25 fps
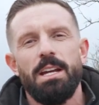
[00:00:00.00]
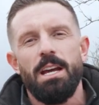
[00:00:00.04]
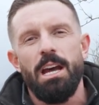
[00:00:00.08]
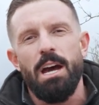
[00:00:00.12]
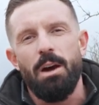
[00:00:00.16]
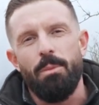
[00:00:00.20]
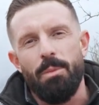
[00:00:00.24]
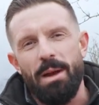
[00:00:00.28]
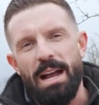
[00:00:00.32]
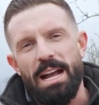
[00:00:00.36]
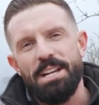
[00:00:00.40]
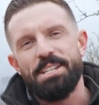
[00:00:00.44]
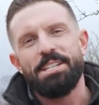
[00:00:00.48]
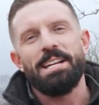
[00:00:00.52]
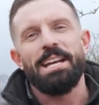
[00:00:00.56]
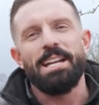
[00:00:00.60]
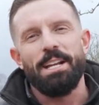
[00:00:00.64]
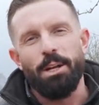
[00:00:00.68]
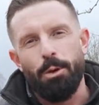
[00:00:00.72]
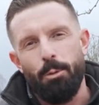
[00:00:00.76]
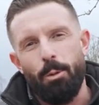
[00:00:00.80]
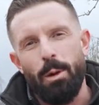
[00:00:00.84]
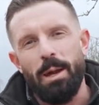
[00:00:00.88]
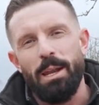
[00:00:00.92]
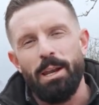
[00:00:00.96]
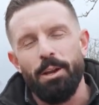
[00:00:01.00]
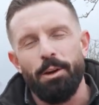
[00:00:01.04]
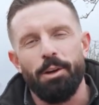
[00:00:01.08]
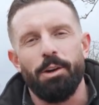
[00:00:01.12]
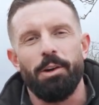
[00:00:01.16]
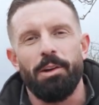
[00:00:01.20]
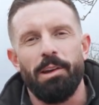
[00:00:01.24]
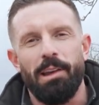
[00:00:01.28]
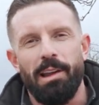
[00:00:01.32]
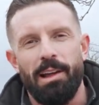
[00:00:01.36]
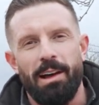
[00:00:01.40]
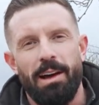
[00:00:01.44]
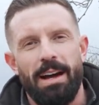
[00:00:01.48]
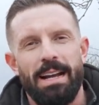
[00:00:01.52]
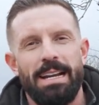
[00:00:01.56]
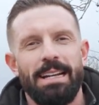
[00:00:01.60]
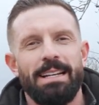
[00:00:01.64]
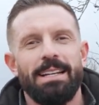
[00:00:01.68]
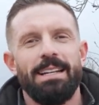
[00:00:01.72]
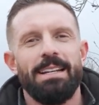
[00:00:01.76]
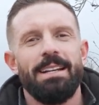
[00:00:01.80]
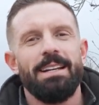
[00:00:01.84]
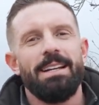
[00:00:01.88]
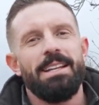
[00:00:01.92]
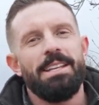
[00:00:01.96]
And we actually had a quick look
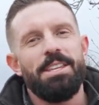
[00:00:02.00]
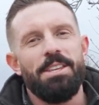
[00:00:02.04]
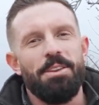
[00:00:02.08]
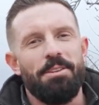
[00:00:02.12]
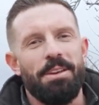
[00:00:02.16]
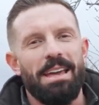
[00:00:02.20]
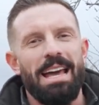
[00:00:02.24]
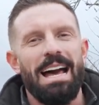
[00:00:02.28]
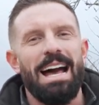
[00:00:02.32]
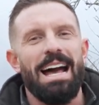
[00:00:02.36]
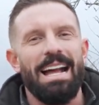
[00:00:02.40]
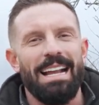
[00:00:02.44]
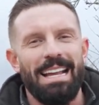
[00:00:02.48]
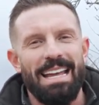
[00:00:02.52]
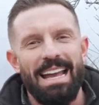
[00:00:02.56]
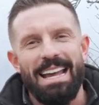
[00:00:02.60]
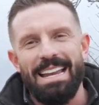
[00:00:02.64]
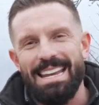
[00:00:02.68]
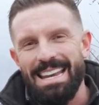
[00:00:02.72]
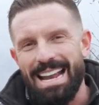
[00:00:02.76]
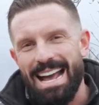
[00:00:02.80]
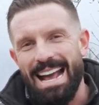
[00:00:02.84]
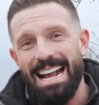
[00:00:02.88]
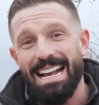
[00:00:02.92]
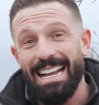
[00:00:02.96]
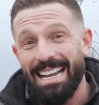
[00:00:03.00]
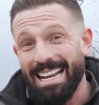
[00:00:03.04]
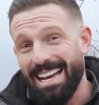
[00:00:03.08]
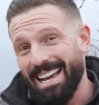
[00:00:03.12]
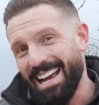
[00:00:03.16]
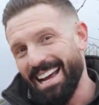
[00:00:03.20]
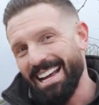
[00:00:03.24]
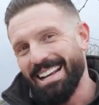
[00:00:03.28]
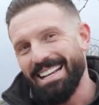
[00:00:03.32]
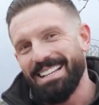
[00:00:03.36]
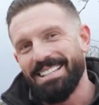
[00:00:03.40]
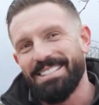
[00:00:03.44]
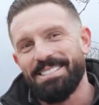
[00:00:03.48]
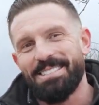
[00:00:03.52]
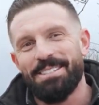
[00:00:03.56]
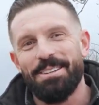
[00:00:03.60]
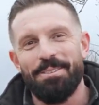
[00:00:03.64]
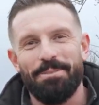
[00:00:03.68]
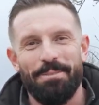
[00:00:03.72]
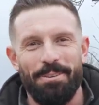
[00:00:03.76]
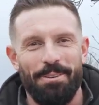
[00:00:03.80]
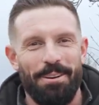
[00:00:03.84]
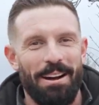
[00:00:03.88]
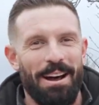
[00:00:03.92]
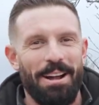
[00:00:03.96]
online. You can get Nankangs
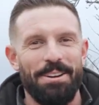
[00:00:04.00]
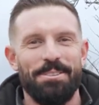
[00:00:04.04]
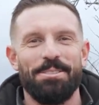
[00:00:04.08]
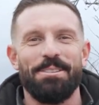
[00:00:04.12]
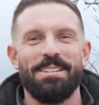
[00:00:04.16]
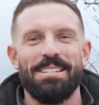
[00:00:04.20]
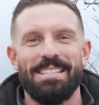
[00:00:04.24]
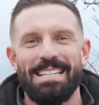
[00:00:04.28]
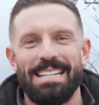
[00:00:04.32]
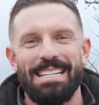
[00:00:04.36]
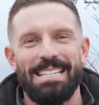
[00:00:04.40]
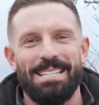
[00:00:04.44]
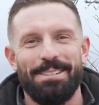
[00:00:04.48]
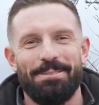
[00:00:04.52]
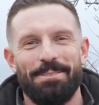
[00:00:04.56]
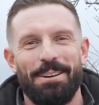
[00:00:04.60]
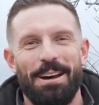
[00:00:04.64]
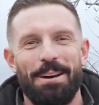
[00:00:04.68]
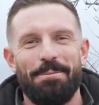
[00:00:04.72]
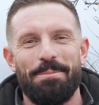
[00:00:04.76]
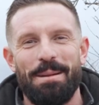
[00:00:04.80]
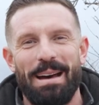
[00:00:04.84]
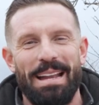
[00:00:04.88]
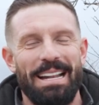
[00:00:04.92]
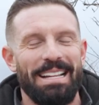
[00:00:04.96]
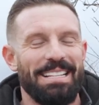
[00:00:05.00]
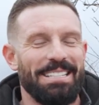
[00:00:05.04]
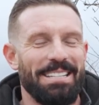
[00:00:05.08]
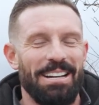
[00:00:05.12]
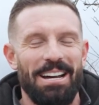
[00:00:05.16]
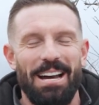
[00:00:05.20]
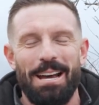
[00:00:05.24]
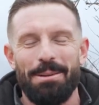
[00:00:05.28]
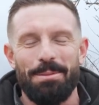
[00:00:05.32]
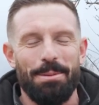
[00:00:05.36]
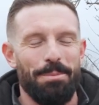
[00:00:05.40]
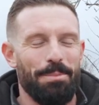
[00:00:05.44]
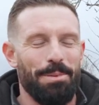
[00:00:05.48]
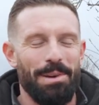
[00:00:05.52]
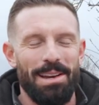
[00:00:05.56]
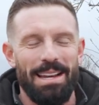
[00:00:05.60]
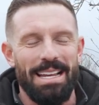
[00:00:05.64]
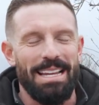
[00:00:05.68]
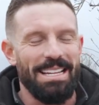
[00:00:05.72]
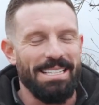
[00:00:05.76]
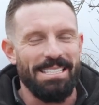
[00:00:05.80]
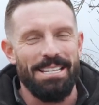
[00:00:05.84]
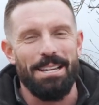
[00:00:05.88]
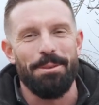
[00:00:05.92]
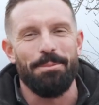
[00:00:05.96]
for £165 a tyre, but
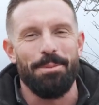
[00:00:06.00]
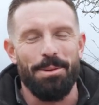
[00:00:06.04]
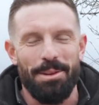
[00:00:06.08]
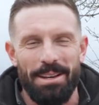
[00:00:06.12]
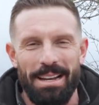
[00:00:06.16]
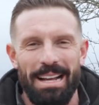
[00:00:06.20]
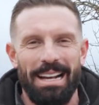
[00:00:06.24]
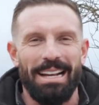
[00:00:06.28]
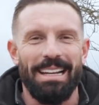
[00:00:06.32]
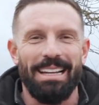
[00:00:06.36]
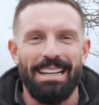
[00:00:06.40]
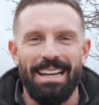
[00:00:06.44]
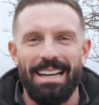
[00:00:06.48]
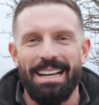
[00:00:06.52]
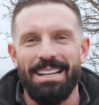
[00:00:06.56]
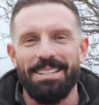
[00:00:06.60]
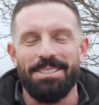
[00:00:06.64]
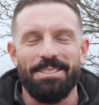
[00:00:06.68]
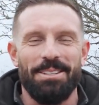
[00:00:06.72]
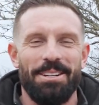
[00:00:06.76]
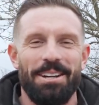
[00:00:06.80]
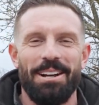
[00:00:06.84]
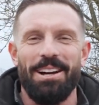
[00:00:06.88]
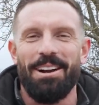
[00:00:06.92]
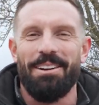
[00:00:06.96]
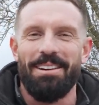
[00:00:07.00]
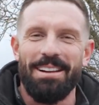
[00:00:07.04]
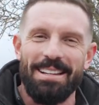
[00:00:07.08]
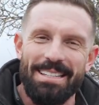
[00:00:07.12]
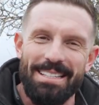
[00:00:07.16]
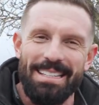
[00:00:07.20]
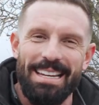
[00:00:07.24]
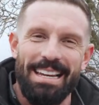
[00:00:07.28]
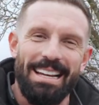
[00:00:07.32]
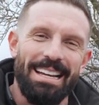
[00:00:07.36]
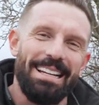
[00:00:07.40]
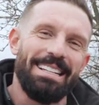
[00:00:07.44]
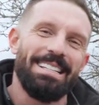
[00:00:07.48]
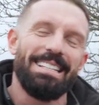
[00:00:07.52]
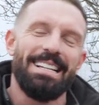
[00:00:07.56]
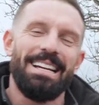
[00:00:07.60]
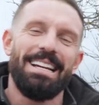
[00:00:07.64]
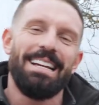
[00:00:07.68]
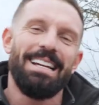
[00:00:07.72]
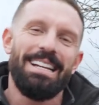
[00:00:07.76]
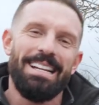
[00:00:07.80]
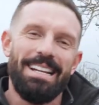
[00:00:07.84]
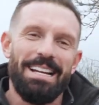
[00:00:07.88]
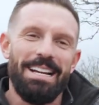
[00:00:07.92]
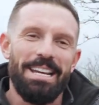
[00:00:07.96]
please don't put Nankangs on an
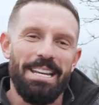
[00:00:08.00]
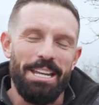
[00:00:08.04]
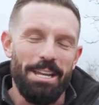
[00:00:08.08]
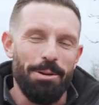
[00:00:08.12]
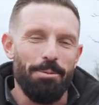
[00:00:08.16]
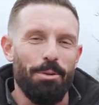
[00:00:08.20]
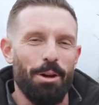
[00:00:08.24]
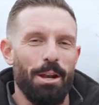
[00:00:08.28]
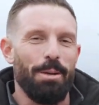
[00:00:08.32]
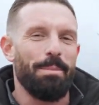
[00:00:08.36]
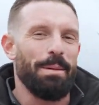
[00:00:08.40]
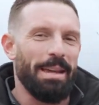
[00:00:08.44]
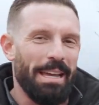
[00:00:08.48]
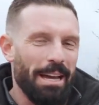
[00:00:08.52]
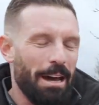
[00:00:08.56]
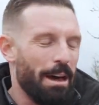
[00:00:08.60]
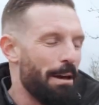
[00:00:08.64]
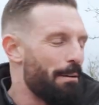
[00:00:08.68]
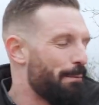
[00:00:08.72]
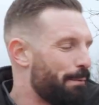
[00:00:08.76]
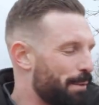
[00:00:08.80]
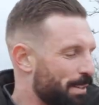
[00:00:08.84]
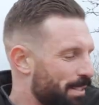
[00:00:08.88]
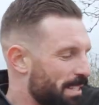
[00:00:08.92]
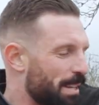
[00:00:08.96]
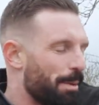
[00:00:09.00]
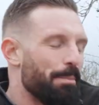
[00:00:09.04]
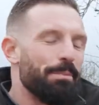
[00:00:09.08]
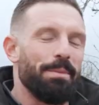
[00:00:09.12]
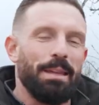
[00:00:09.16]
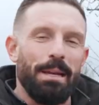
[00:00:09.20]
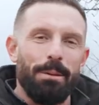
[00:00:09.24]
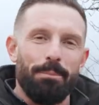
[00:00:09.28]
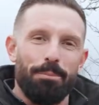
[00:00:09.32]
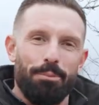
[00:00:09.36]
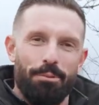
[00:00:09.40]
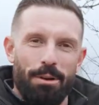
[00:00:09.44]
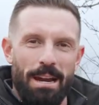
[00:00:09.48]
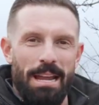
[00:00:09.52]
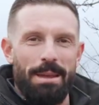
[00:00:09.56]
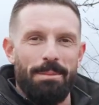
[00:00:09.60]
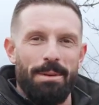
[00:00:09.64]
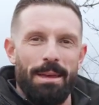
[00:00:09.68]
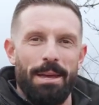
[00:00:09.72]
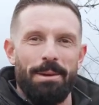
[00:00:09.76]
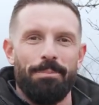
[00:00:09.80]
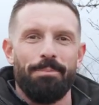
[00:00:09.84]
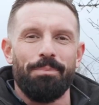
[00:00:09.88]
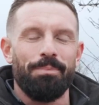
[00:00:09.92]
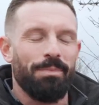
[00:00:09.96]
RS6. You want to be going for something
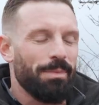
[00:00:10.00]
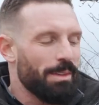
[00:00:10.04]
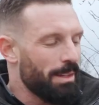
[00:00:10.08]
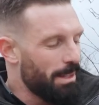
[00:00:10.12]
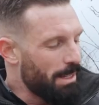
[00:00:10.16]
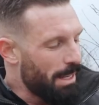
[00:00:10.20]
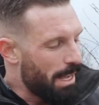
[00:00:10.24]
premium.